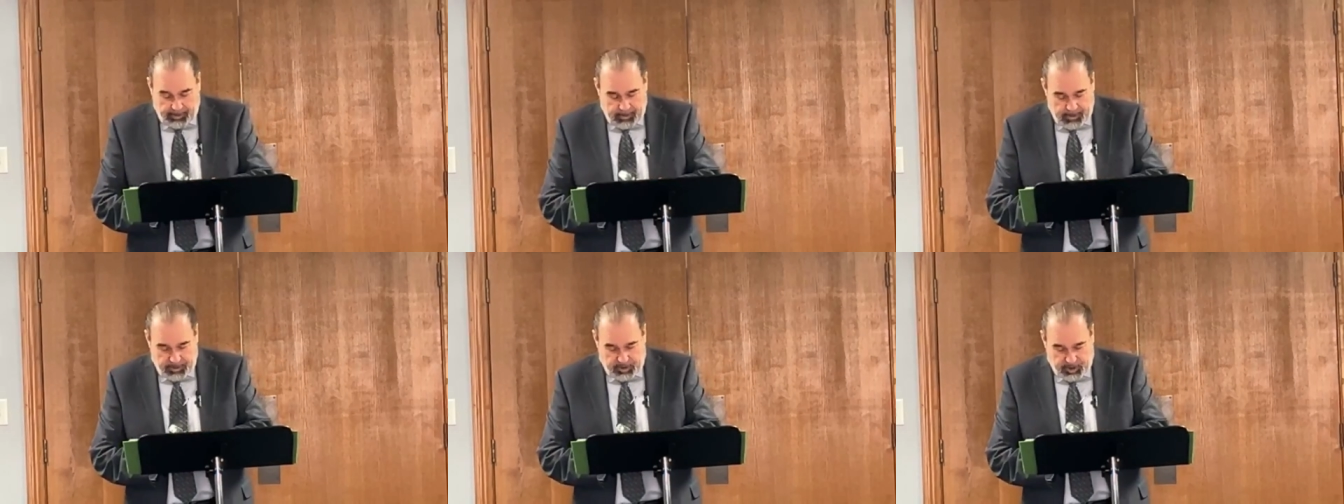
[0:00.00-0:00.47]

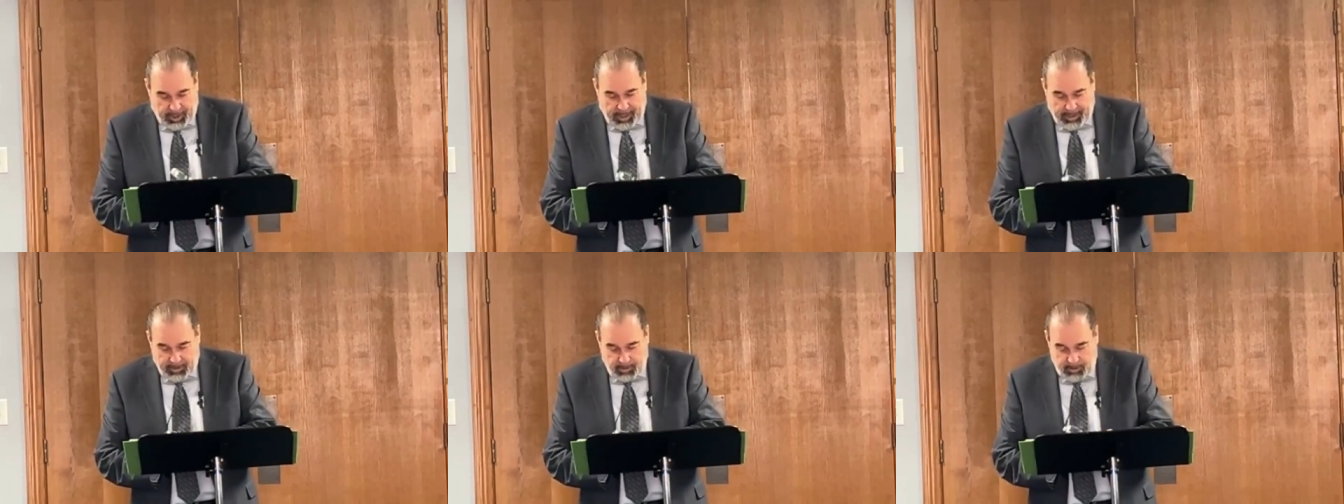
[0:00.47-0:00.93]
uh,
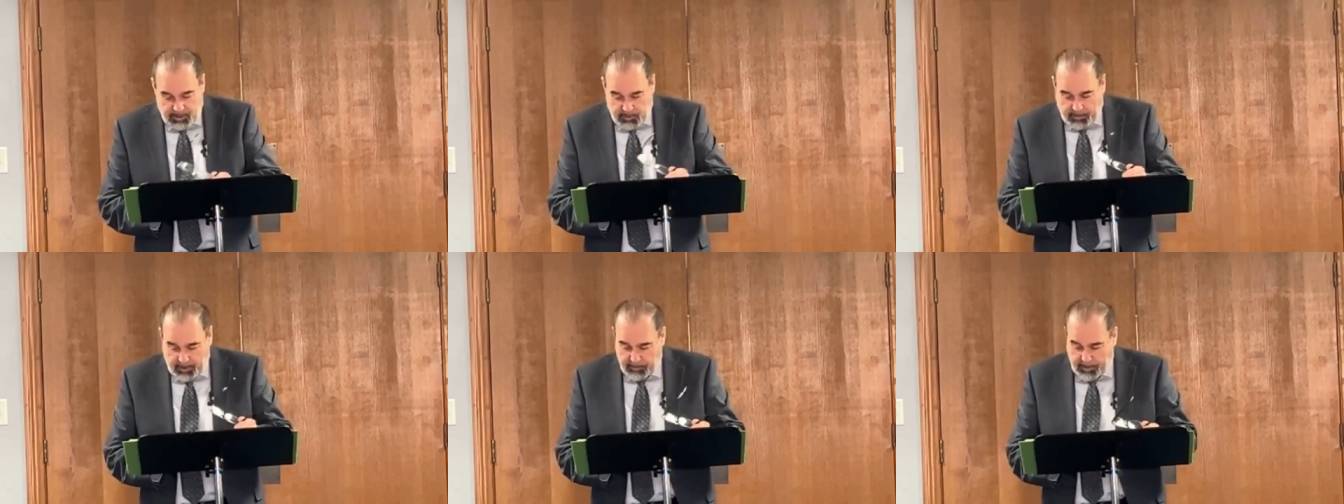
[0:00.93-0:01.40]
John,
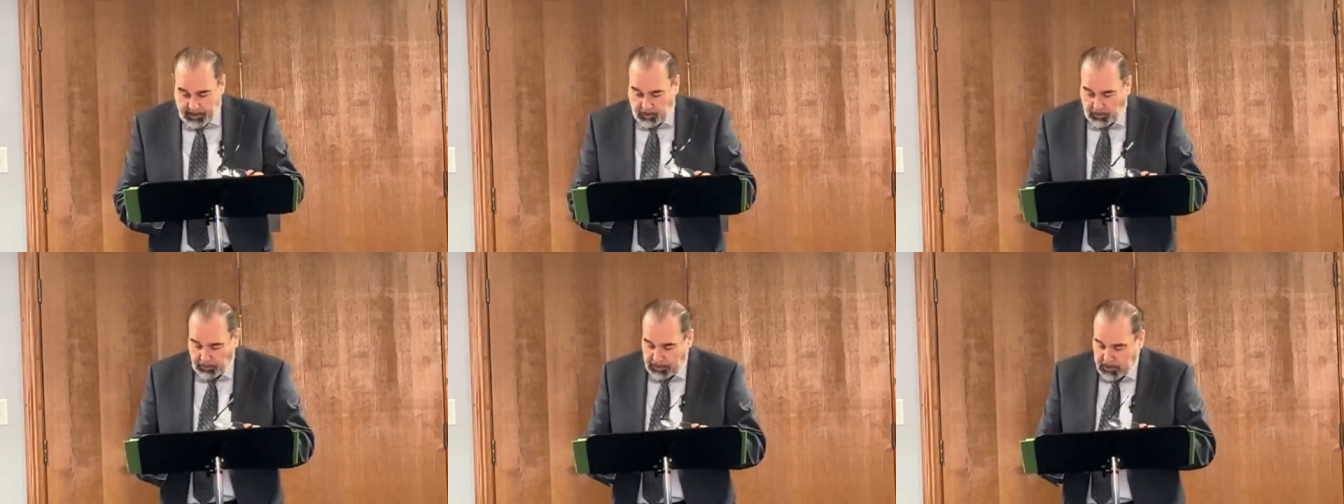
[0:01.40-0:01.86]
inspired by
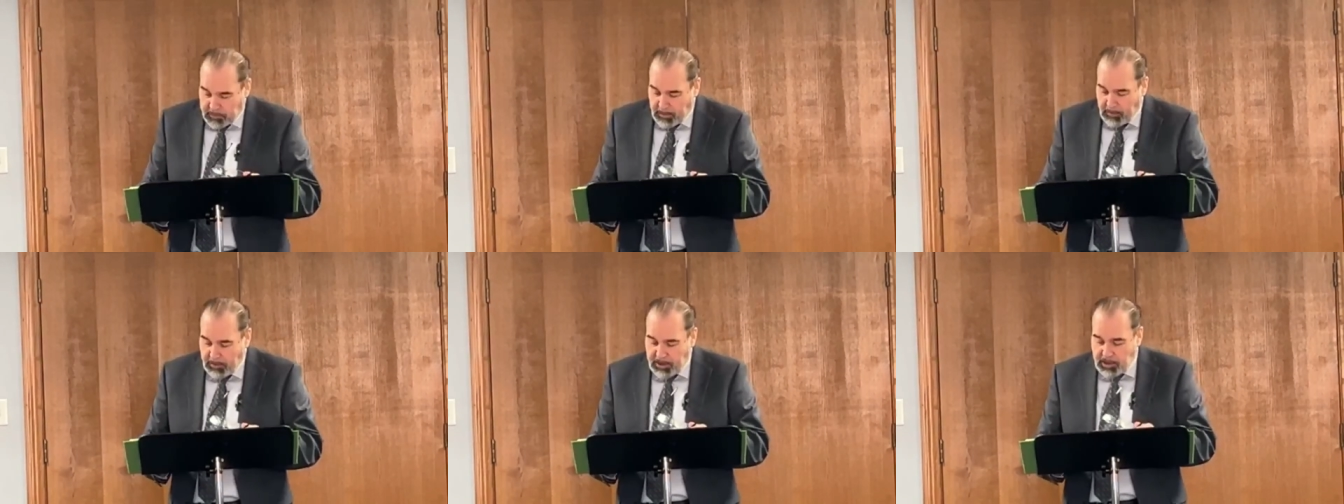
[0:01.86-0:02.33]
the Holy
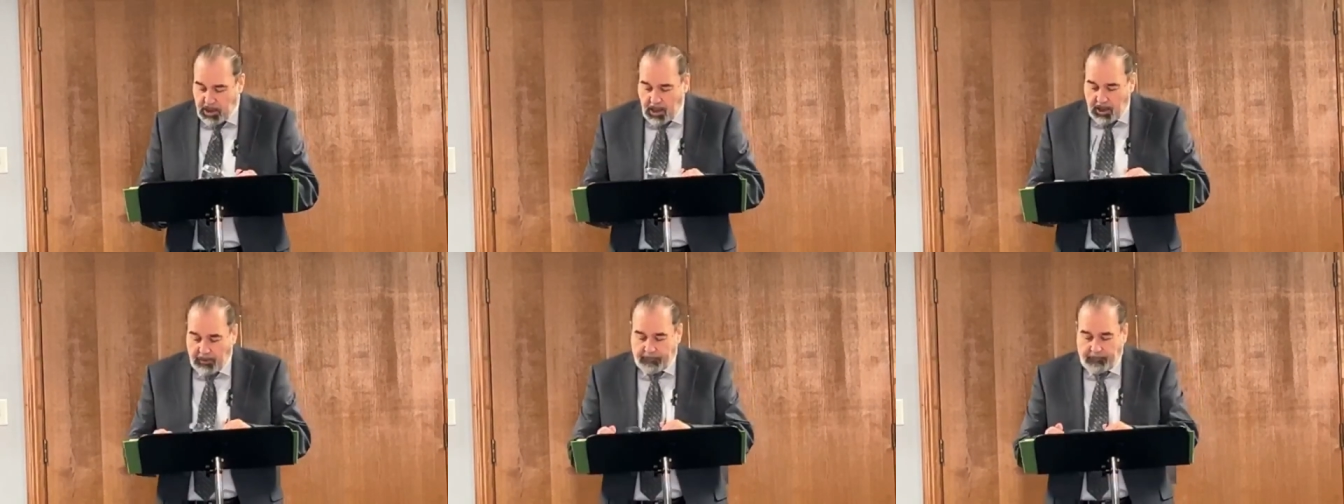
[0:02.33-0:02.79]
Spirit, is
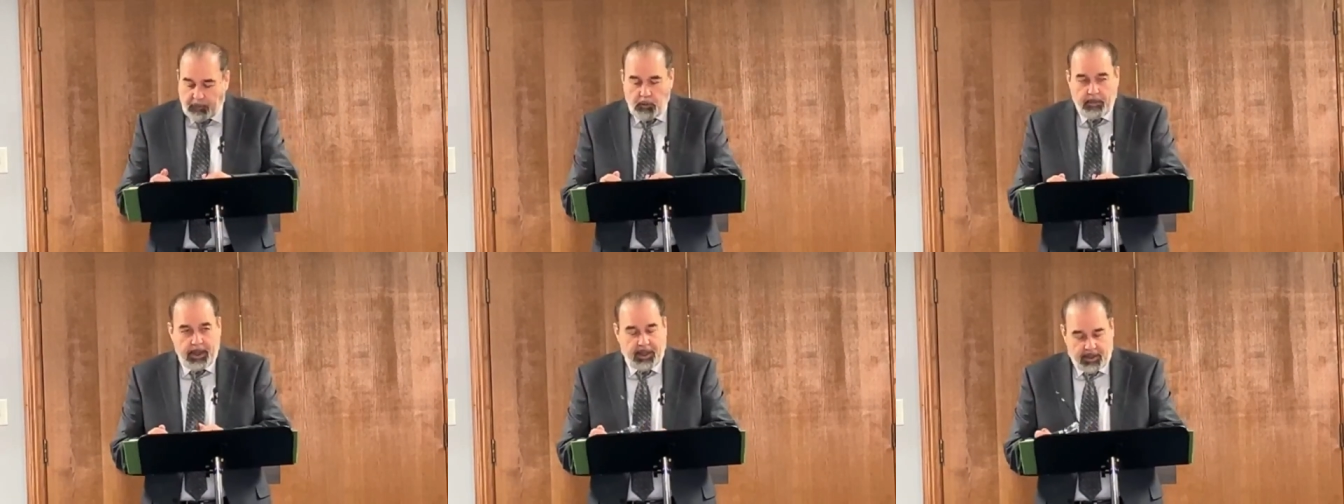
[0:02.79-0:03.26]

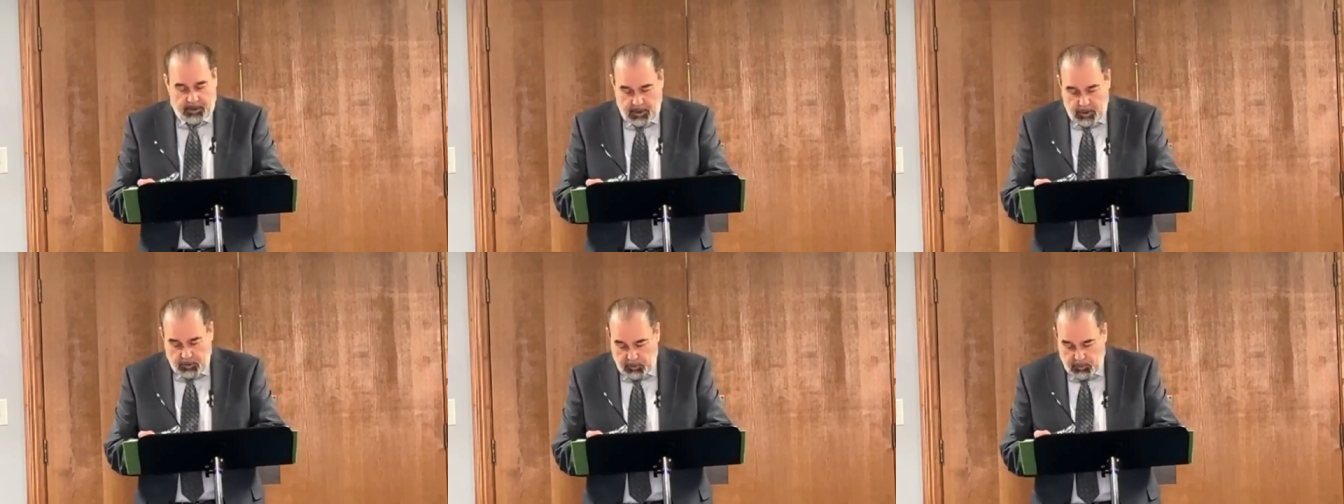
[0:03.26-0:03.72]

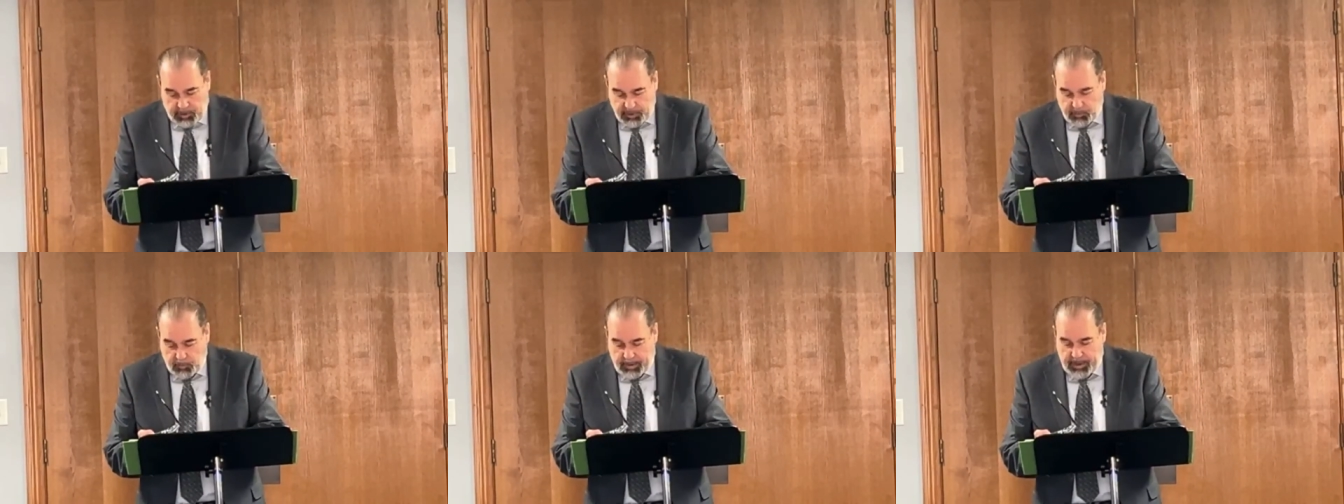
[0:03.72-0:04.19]
affirming to
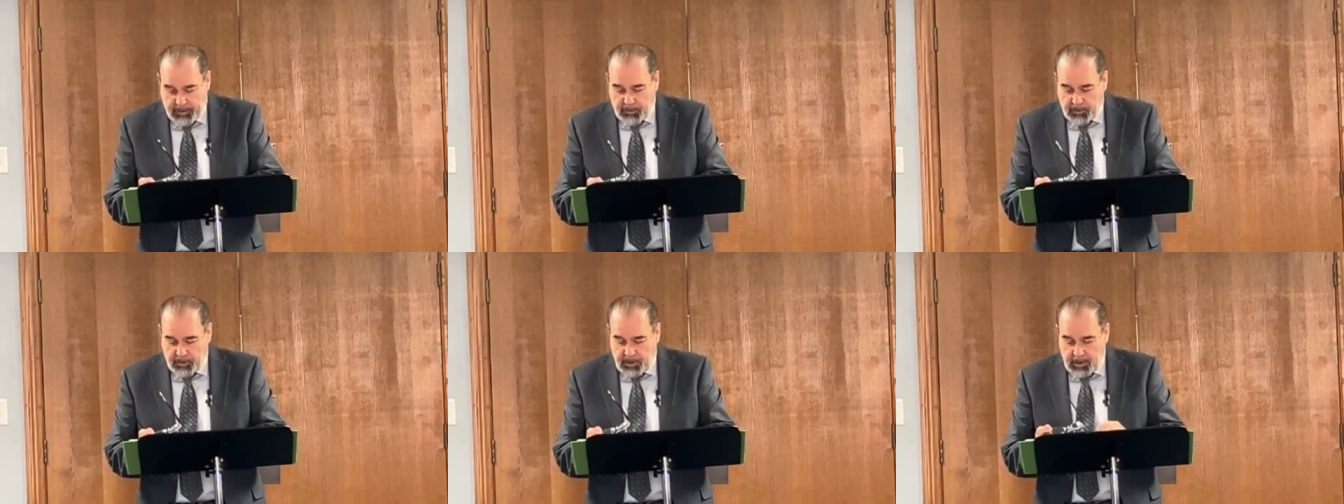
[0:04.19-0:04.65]
his
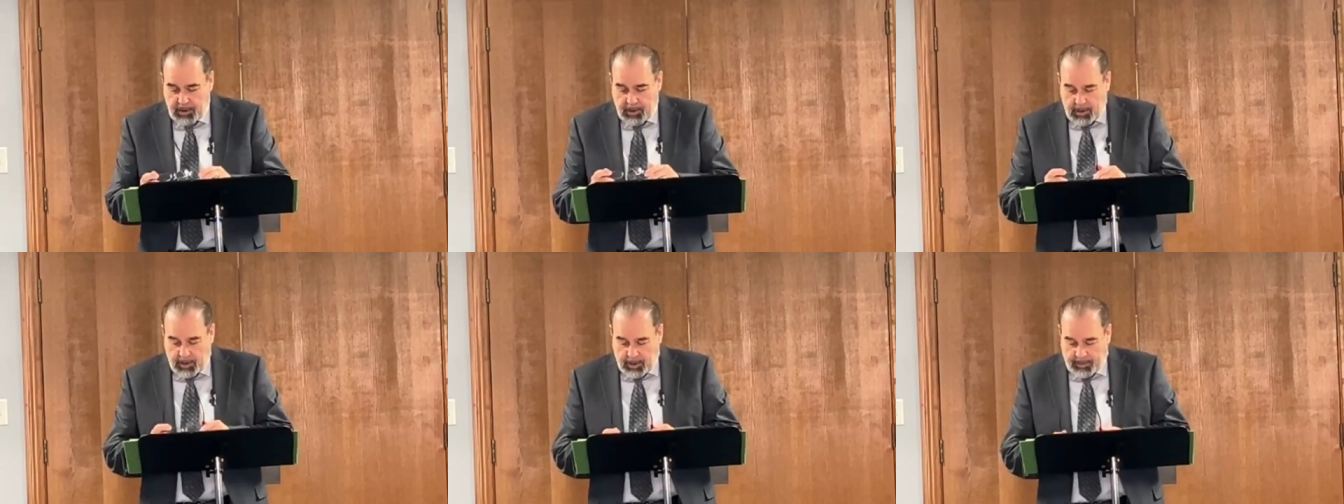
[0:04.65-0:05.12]
readers
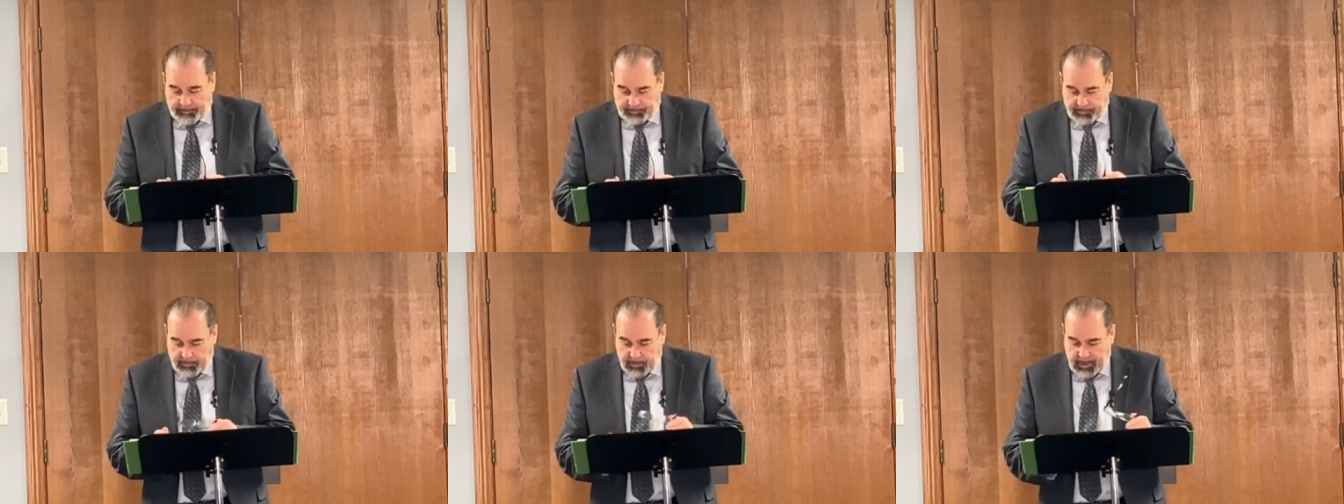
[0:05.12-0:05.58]

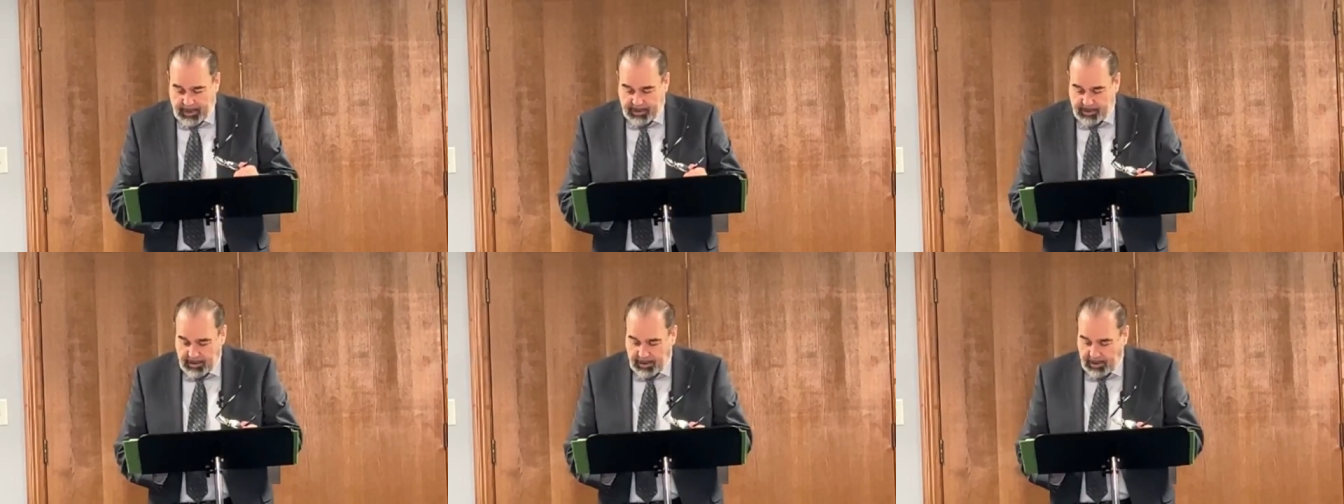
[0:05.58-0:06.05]

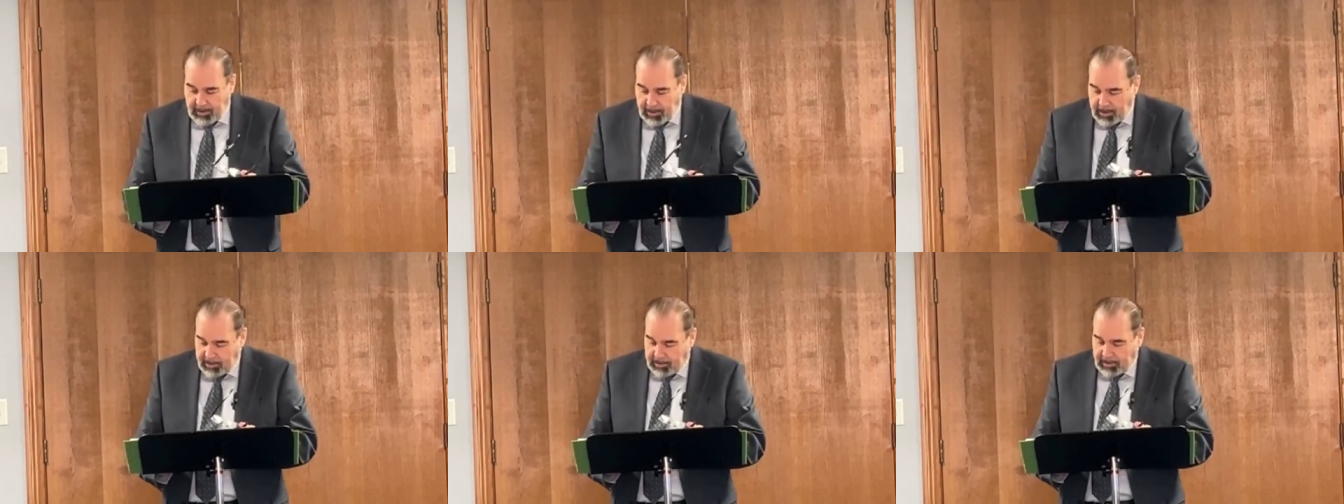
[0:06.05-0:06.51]
that
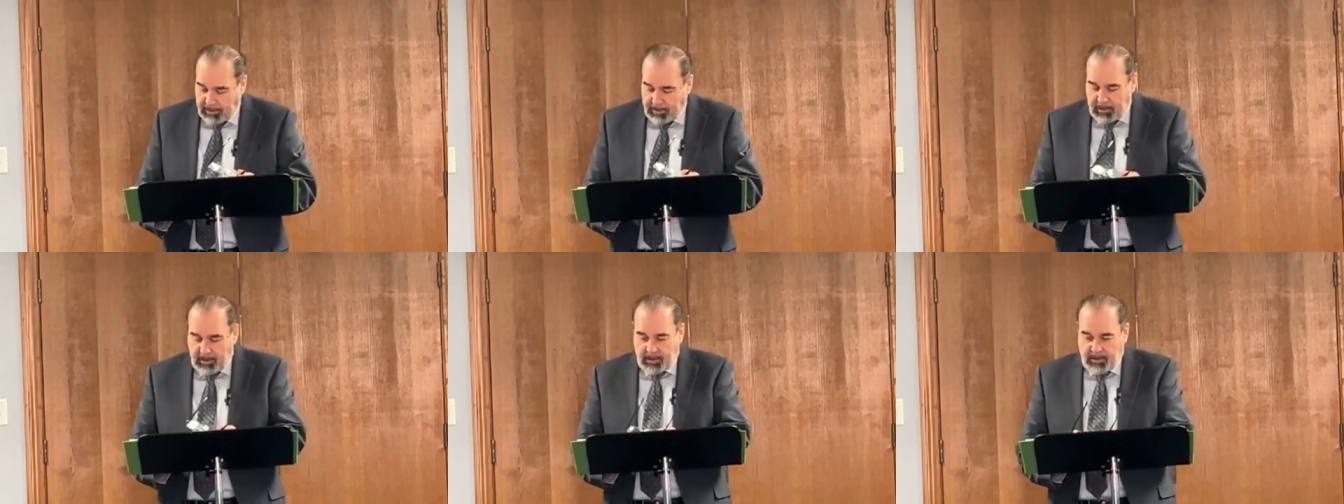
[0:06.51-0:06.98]
uh, that